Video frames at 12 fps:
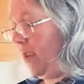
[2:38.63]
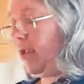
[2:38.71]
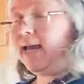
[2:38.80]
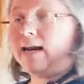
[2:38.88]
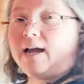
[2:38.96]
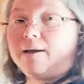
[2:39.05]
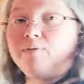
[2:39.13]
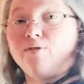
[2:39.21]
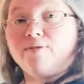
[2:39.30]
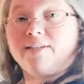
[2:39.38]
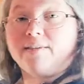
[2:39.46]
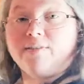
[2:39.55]
and I'm
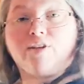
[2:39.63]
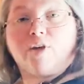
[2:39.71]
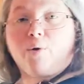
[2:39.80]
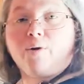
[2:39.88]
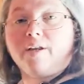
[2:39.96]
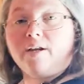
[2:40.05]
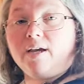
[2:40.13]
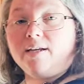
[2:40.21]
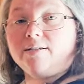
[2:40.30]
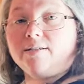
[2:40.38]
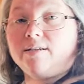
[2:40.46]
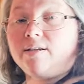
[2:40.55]
using the coconut
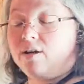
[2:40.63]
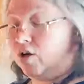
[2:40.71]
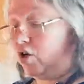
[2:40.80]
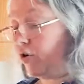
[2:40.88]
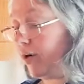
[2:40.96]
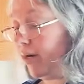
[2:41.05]
cream